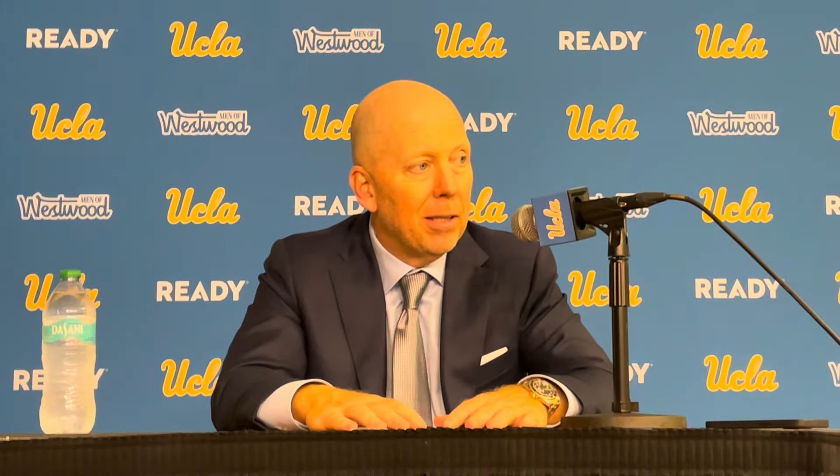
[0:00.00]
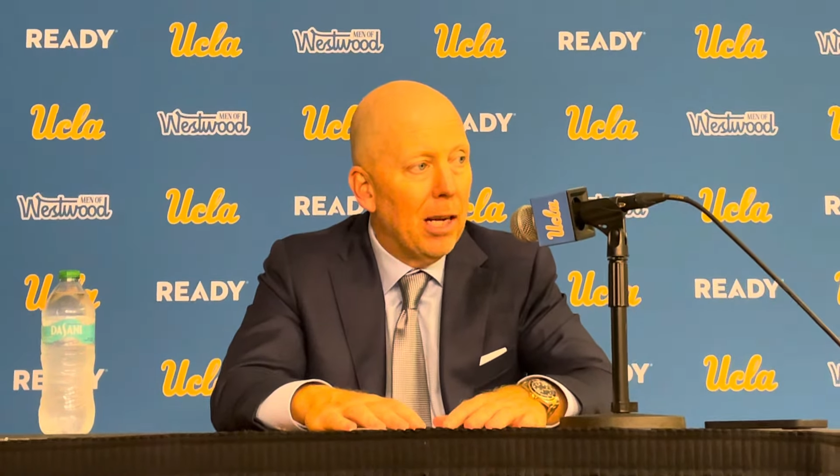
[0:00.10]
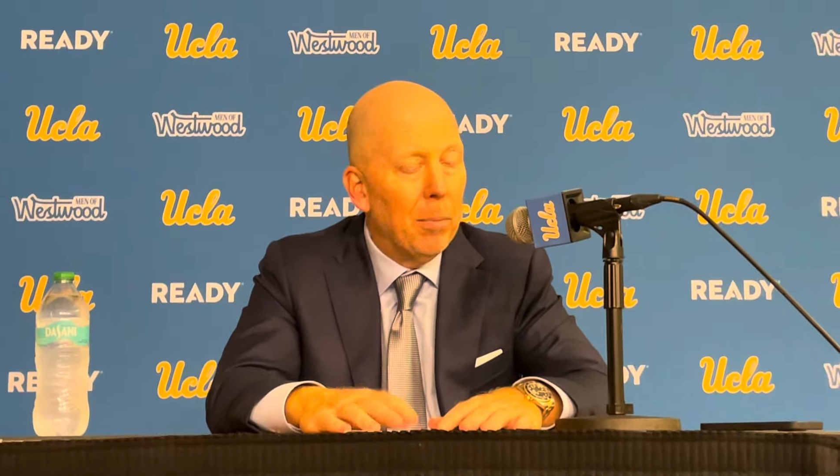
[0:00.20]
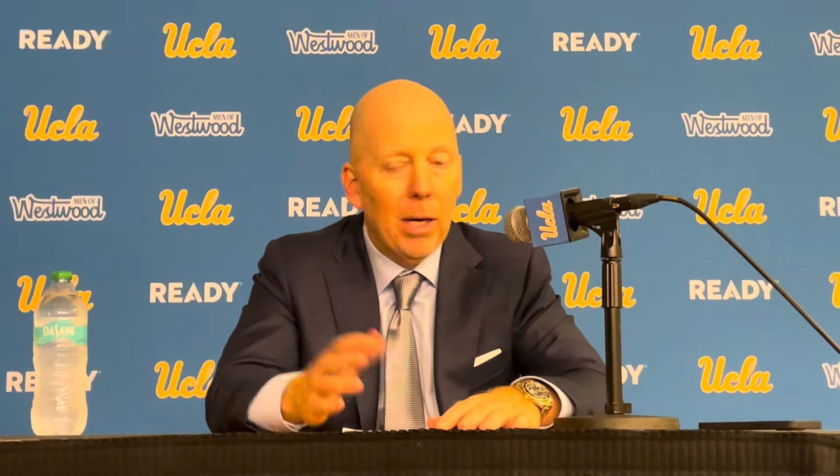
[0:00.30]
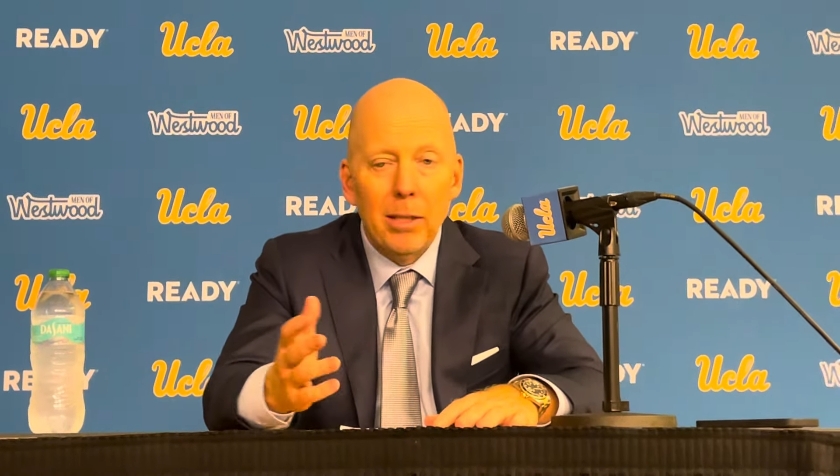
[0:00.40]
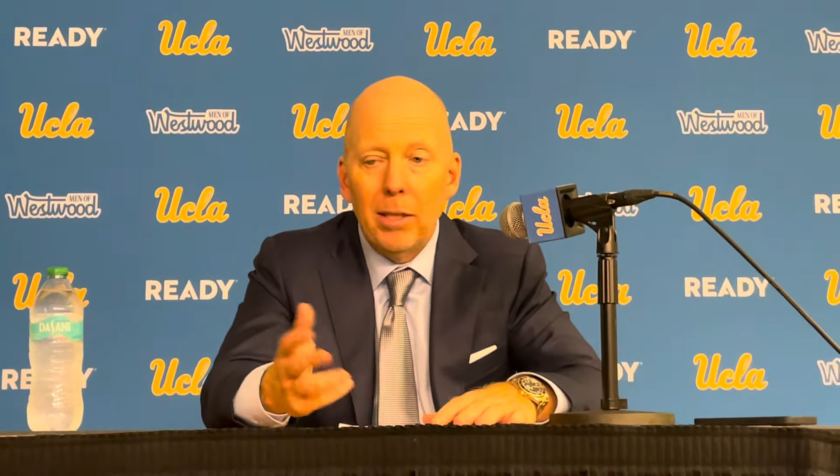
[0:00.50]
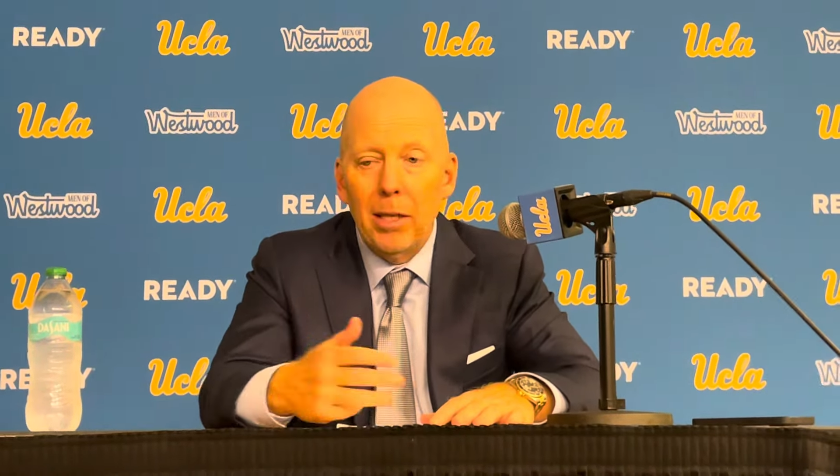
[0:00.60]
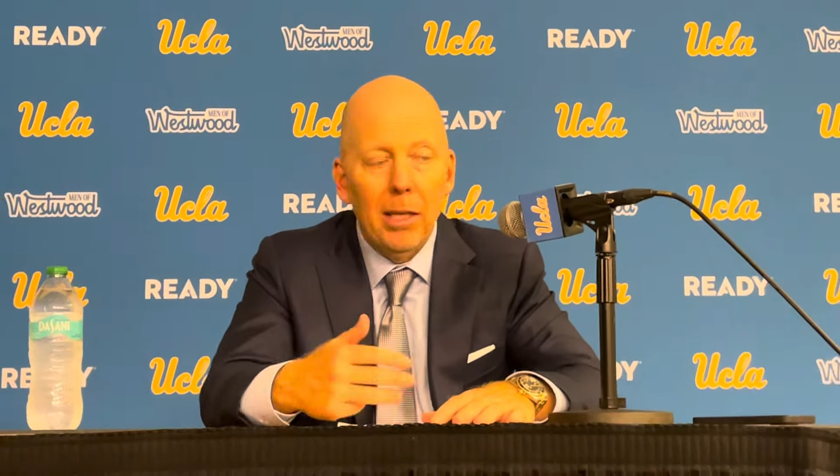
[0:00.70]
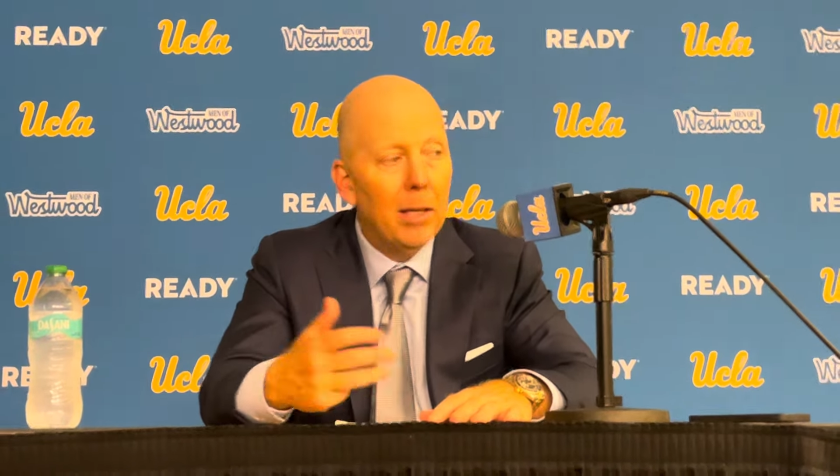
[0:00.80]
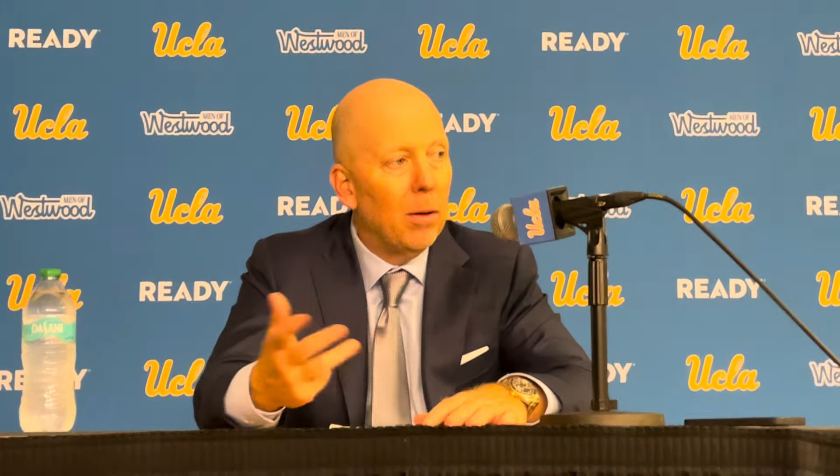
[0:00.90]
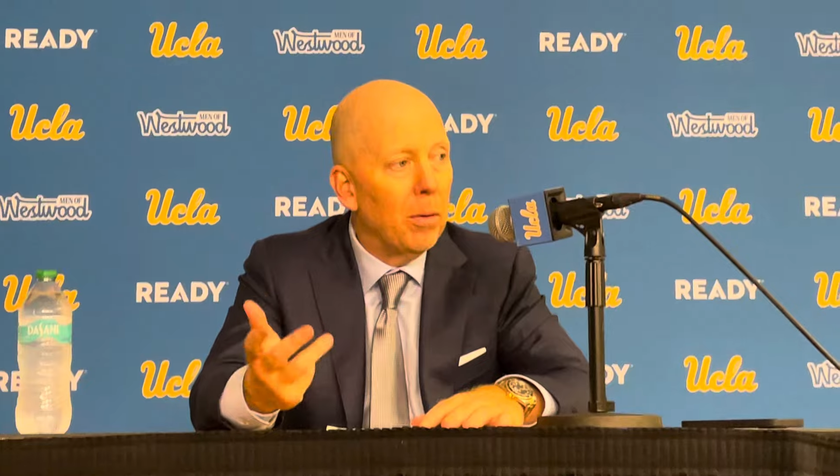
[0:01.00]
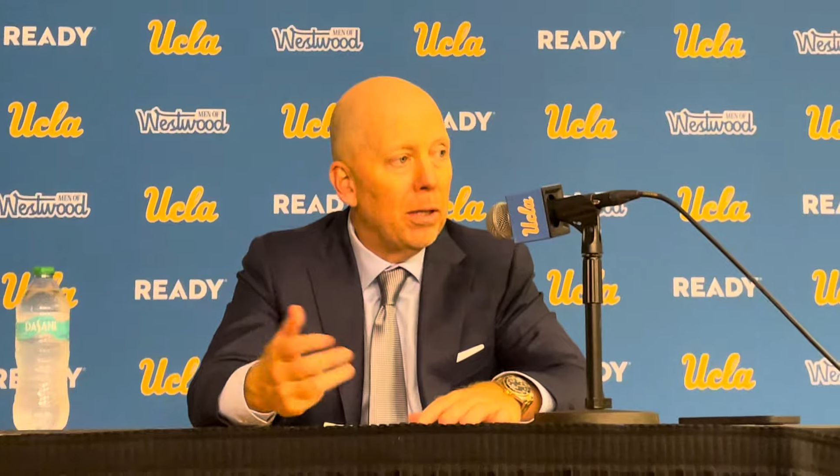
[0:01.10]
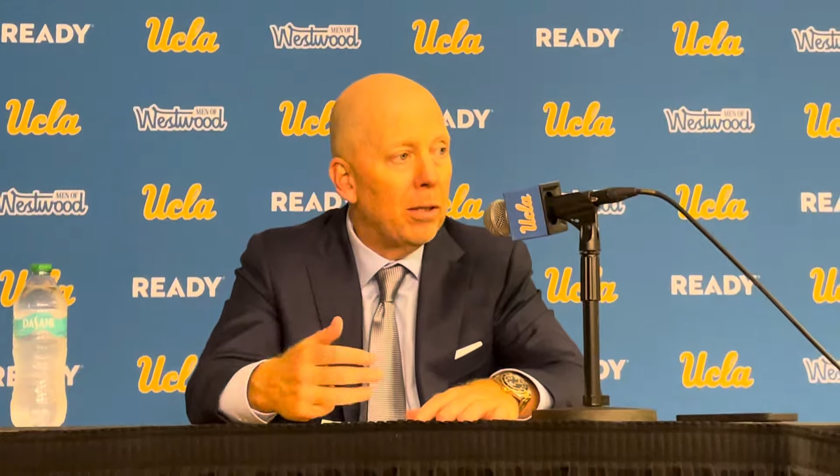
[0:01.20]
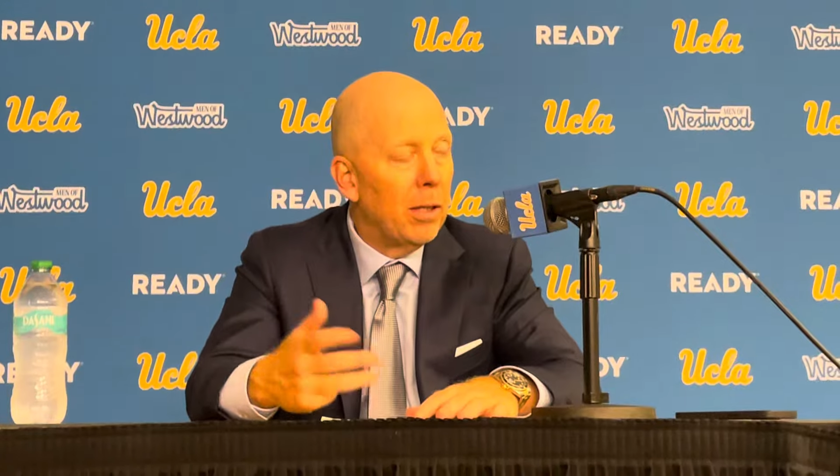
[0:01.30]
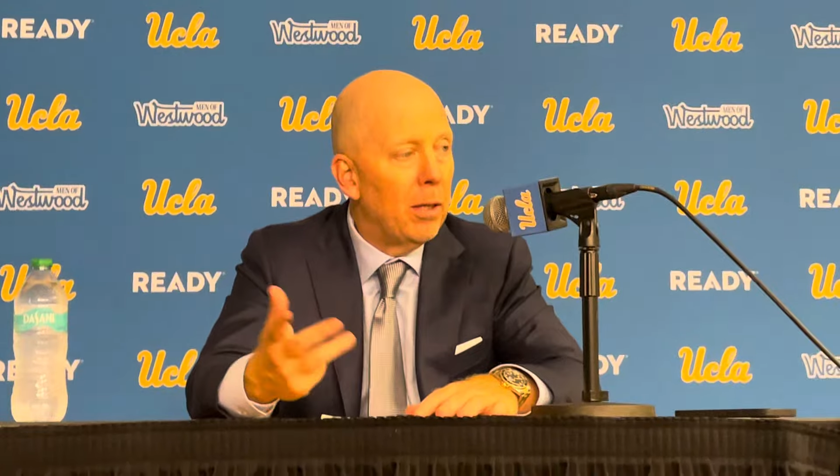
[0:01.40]
MIT and all
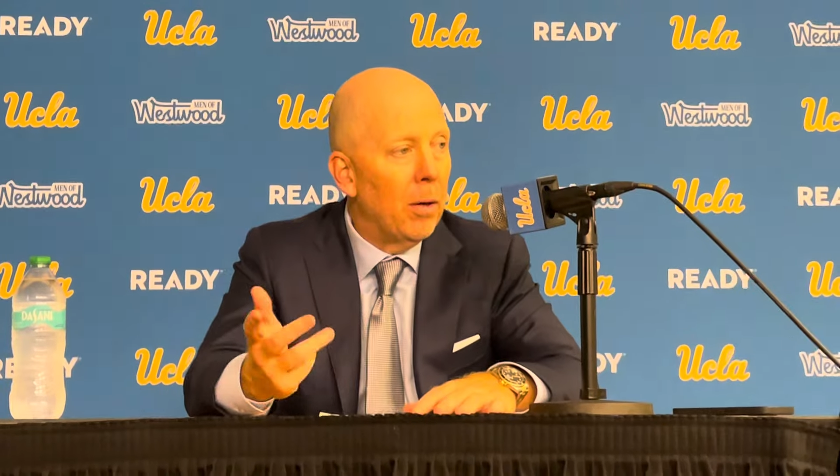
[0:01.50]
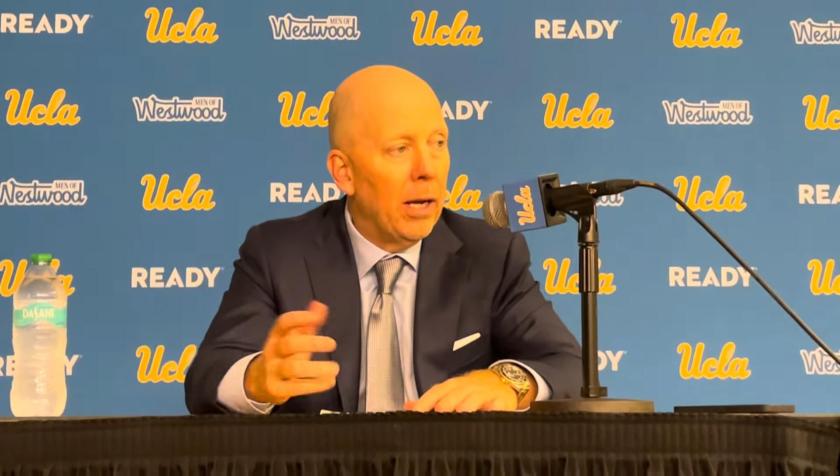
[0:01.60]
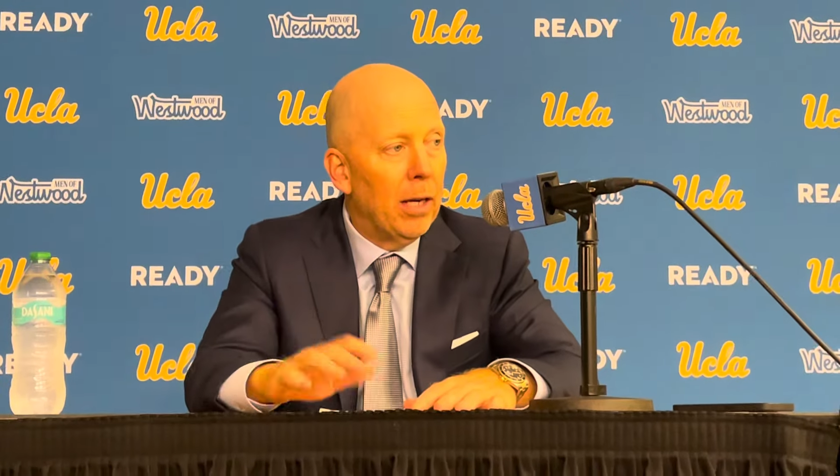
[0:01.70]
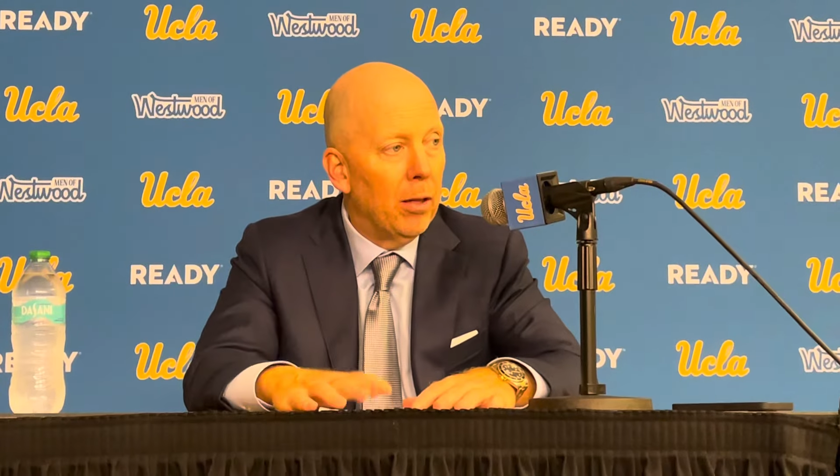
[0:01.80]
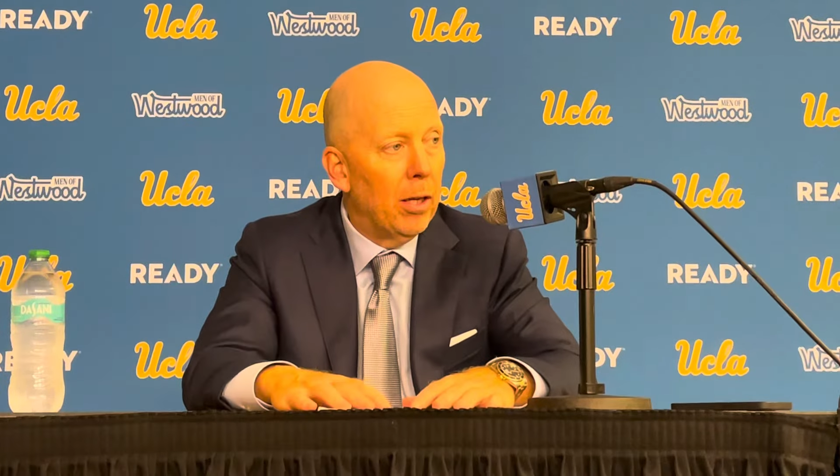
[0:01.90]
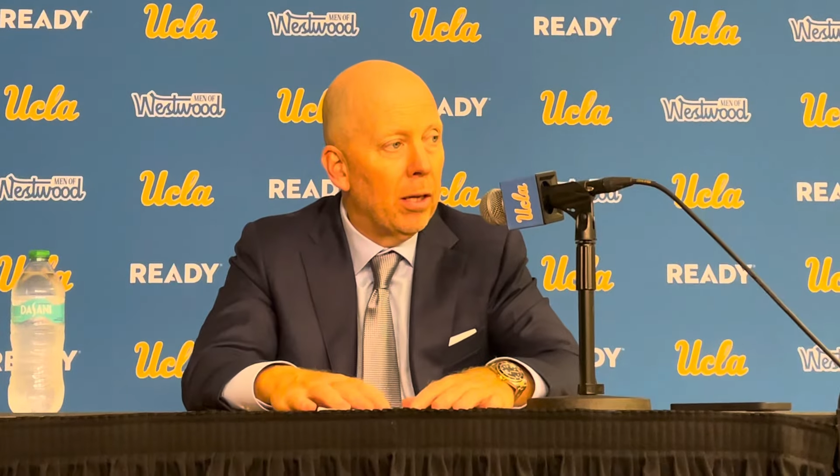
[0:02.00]
these, you know, analytic.